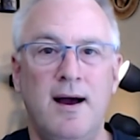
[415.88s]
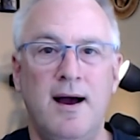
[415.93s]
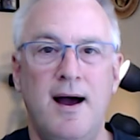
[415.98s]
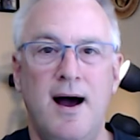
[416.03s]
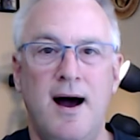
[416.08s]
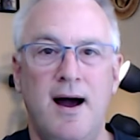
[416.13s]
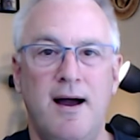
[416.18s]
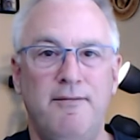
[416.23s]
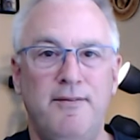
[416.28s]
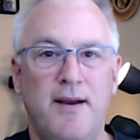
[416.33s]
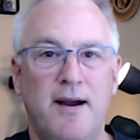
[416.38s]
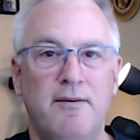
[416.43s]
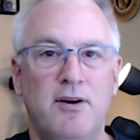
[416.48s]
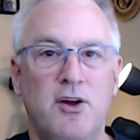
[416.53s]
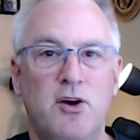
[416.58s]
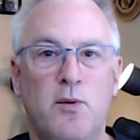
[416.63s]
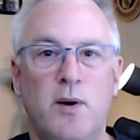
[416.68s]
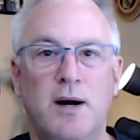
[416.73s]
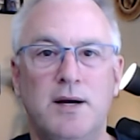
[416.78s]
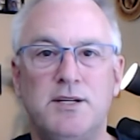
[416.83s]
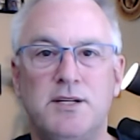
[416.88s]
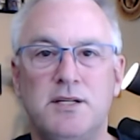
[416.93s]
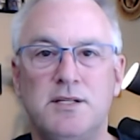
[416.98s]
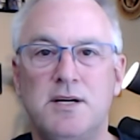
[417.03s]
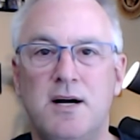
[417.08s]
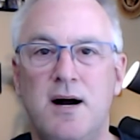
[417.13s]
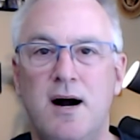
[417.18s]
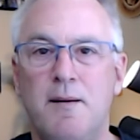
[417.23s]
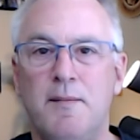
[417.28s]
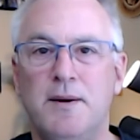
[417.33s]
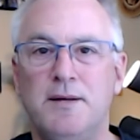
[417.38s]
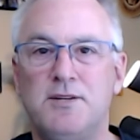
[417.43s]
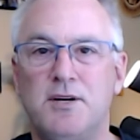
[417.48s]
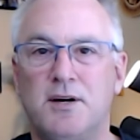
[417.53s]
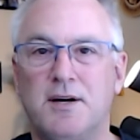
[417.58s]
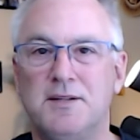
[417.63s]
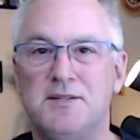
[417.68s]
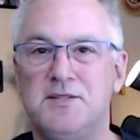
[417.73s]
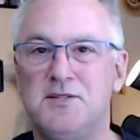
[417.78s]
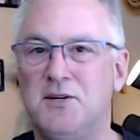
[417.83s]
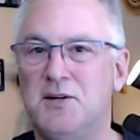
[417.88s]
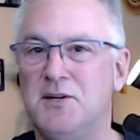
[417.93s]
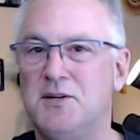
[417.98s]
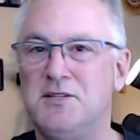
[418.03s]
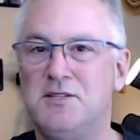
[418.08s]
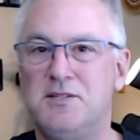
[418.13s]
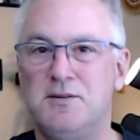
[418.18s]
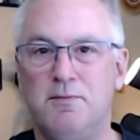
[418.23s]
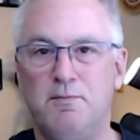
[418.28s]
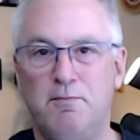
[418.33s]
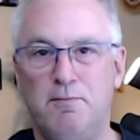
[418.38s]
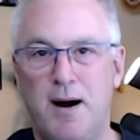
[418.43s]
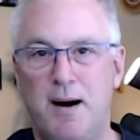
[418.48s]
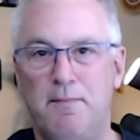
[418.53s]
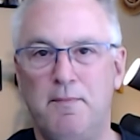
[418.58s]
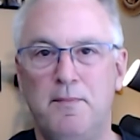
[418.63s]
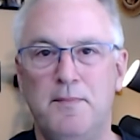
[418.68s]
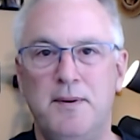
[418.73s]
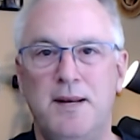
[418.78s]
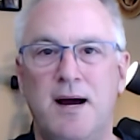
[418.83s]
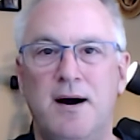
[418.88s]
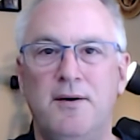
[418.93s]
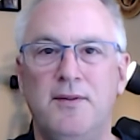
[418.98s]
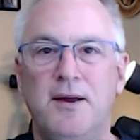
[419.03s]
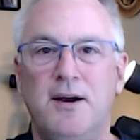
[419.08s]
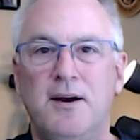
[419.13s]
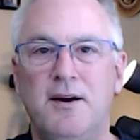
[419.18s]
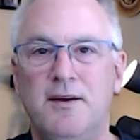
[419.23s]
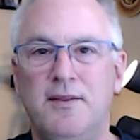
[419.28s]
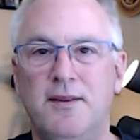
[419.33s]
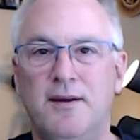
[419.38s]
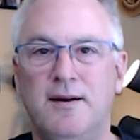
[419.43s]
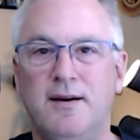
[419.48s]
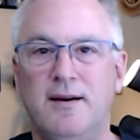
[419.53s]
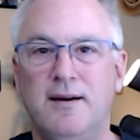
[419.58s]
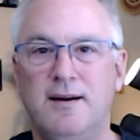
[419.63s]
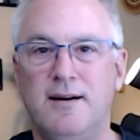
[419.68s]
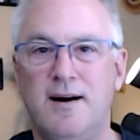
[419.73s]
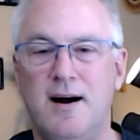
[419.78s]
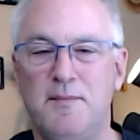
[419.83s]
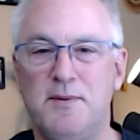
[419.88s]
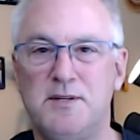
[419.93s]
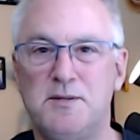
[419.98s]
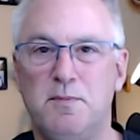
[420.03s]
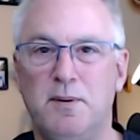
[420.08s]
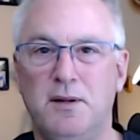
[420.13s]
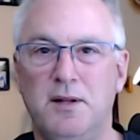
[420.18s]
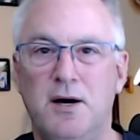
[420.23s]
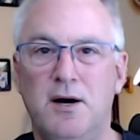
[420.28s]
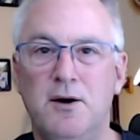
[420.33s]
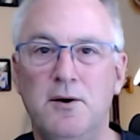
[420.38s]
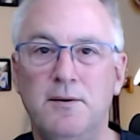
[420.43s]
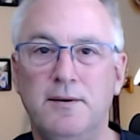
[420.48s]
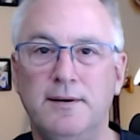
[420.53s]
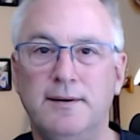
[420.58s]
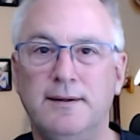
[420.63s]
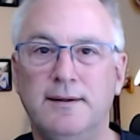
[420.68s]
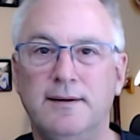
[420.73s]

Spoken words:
If you have any questions, comments, or concerns, pop them down there in the comments below.